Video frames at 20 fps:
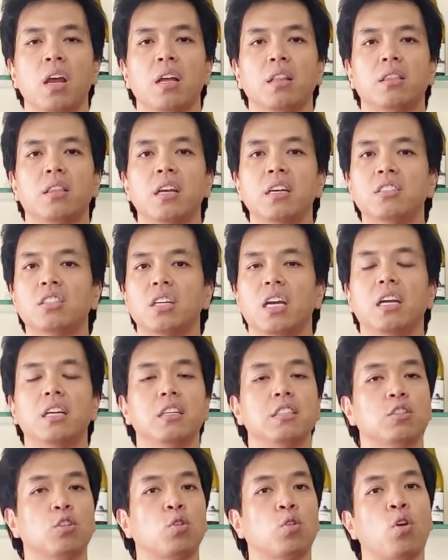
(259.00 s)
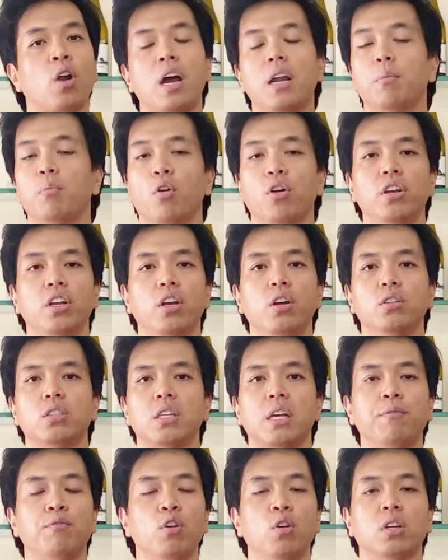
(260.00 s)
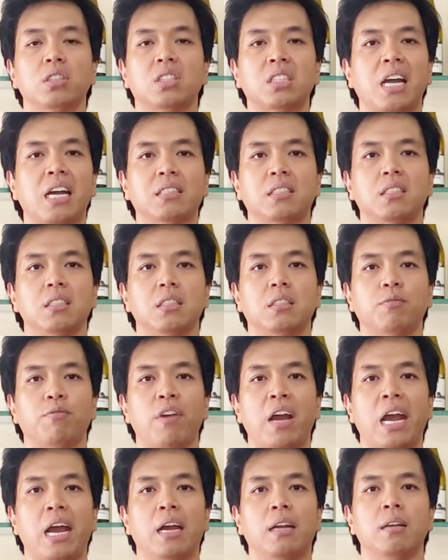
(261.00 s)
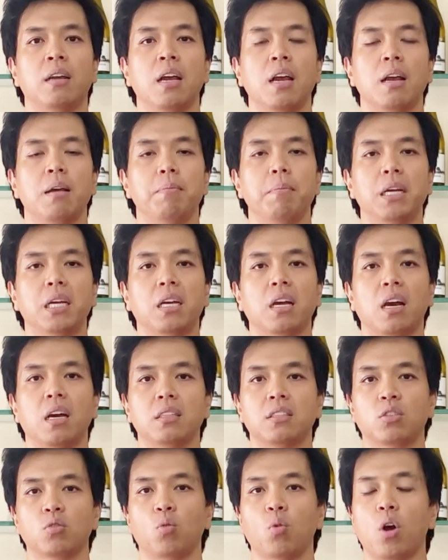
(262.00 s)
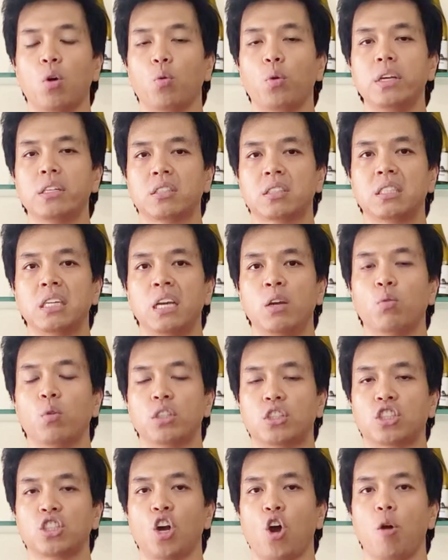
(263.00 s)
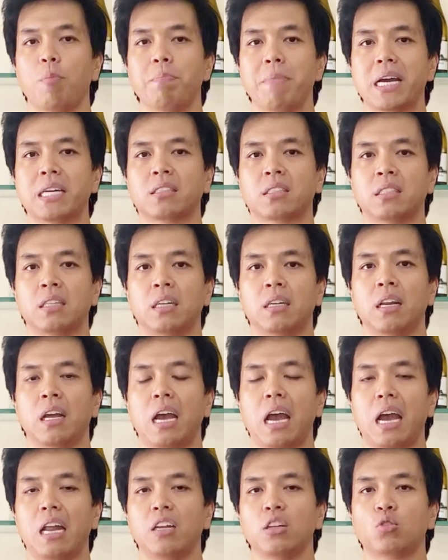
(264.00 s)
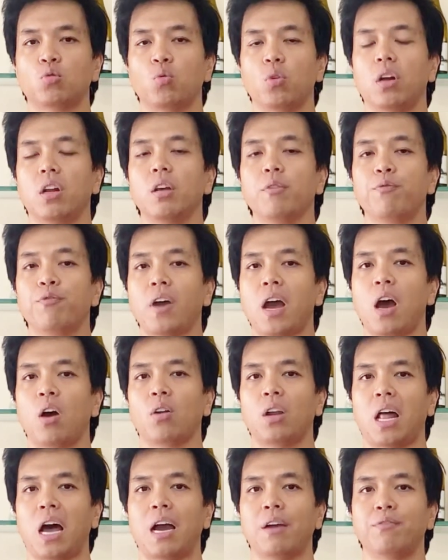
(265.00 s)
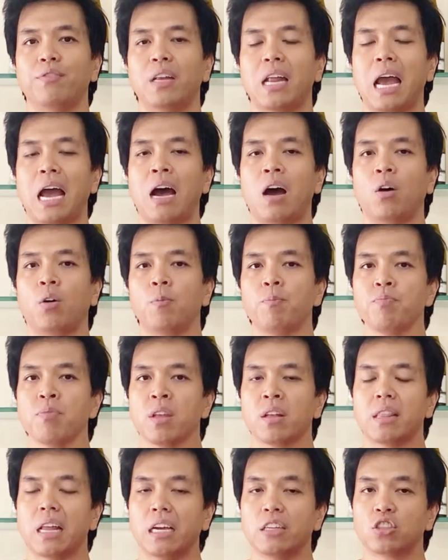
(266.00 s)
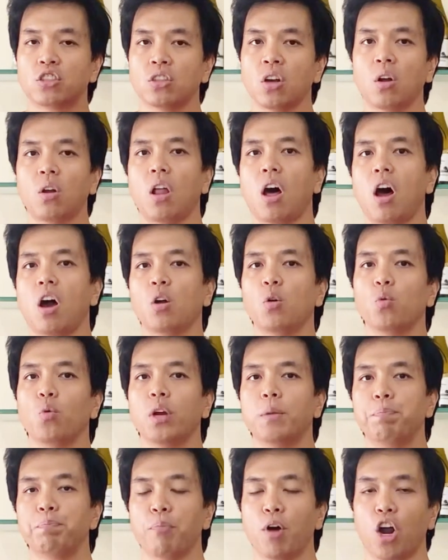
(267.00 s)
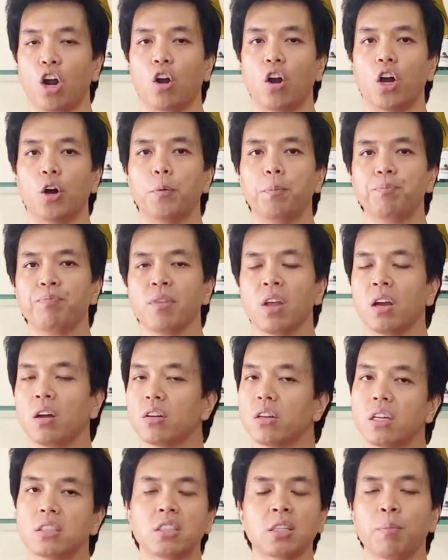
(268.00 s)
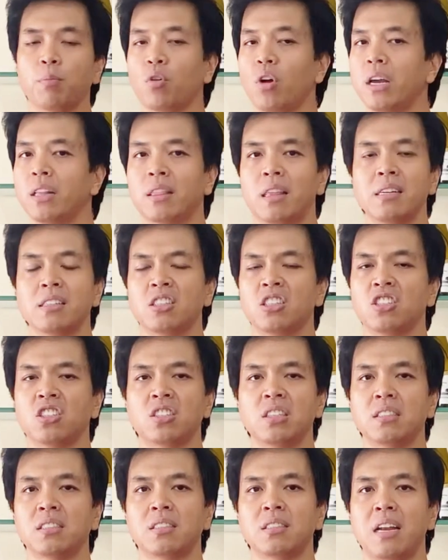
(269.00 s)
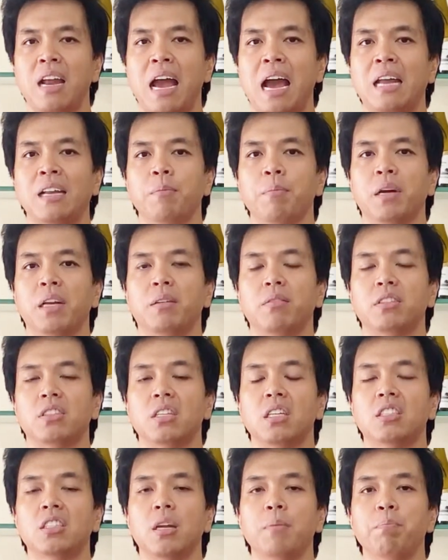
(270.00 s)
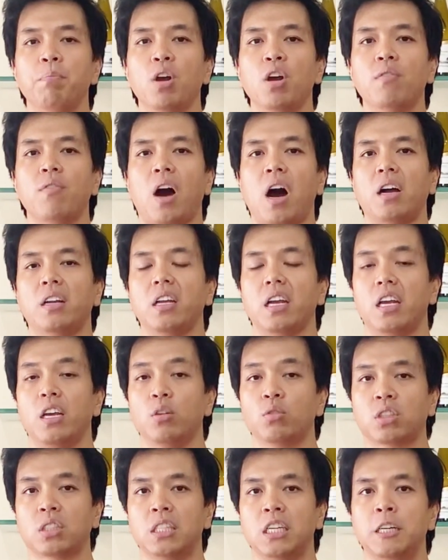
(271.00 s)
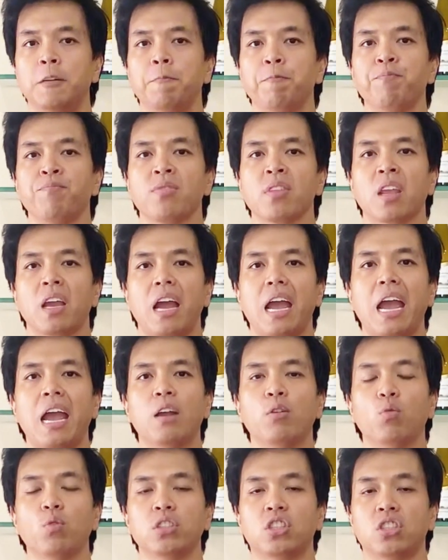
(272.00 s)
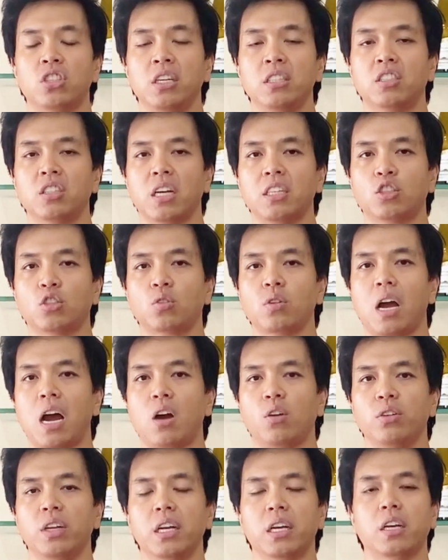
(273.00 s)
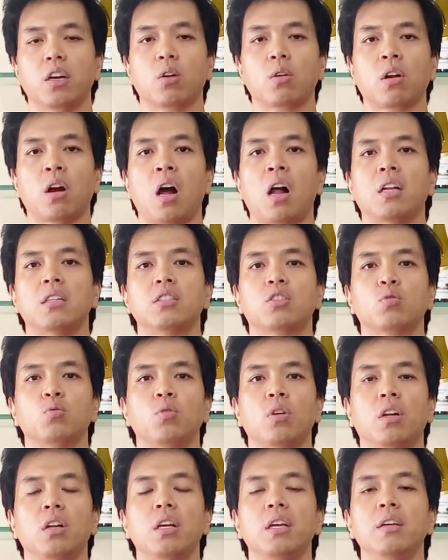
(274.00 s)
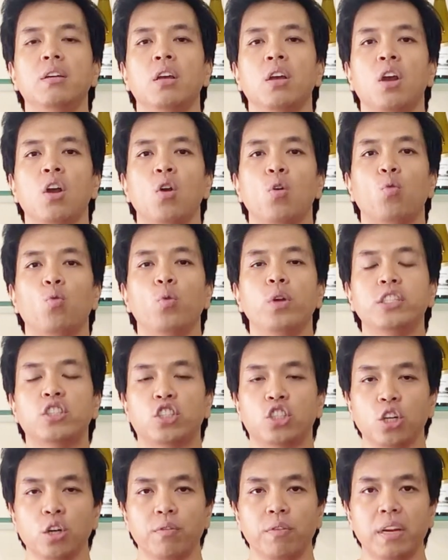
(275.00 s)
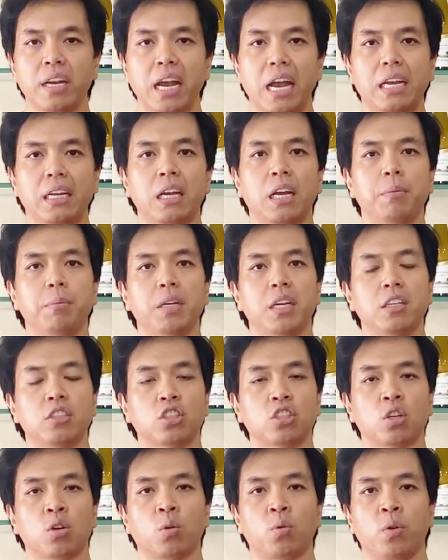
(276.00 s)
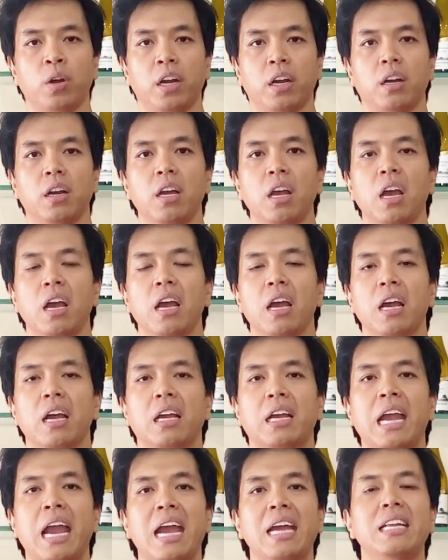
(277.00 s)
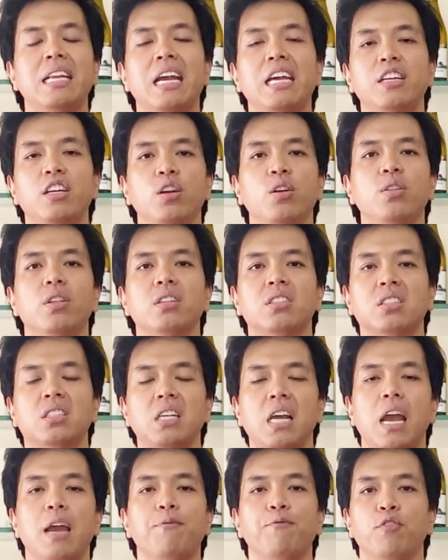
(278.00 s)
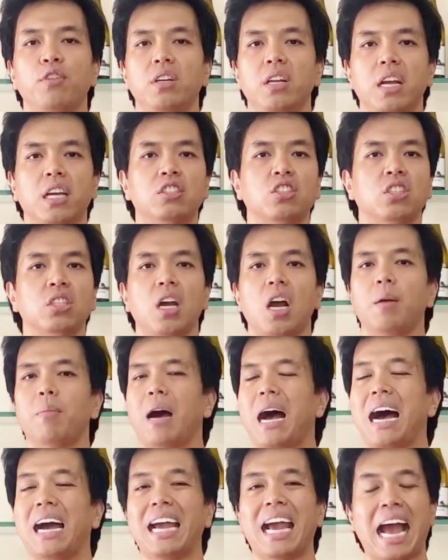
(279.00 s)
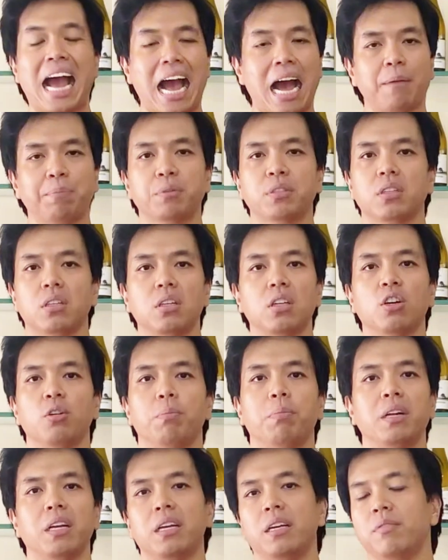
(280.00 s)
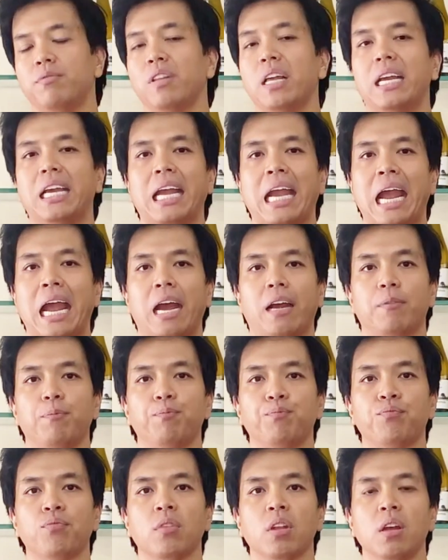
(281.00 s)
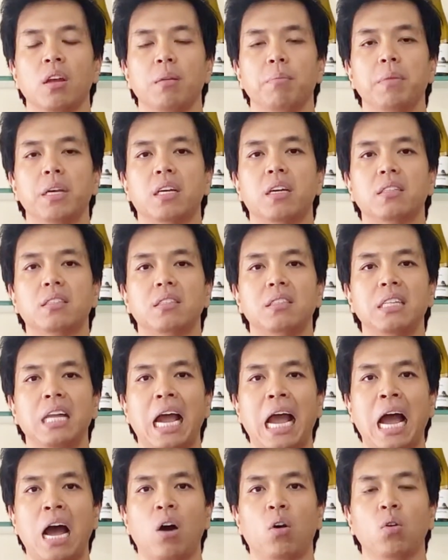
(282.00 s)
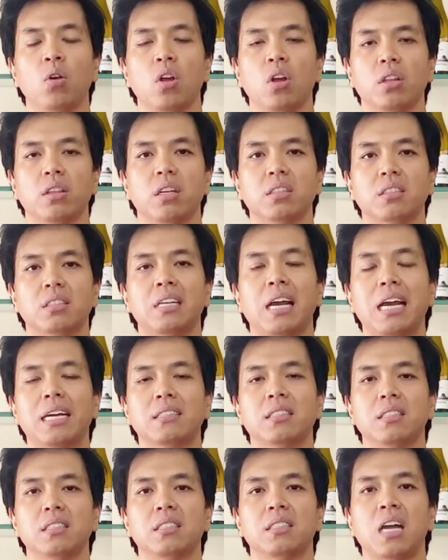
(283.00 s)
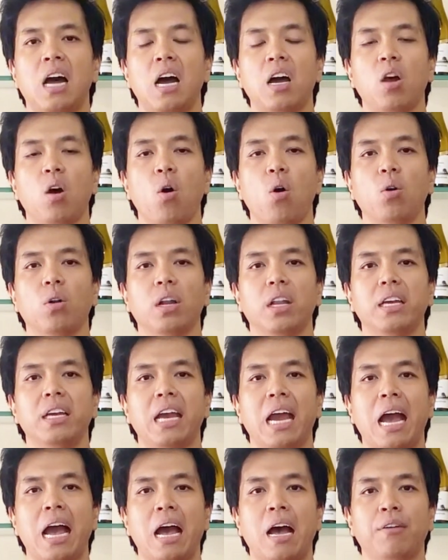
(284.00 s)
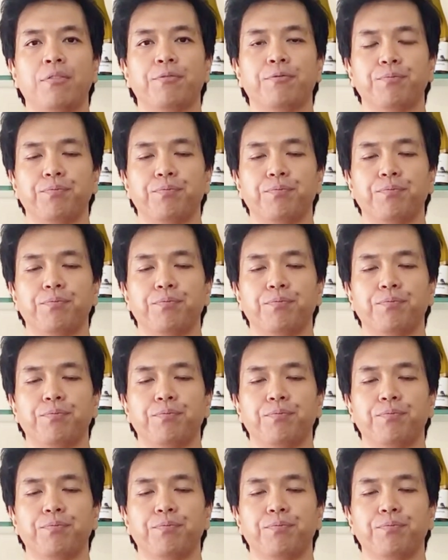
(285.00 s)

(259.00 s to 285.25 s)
This is incredible news if you're a Texans fan, because what we see with Joe Mixon, and he's really found life now that he's no longer with Burrow. There's some great things in Cincinnati, but since he moved on to Houston, and with cjstroud, Nico Collins really rejuvenate him in his career. Can they do the same for Nick Chubb? I absolutely believe they can. Because now the Texans not only have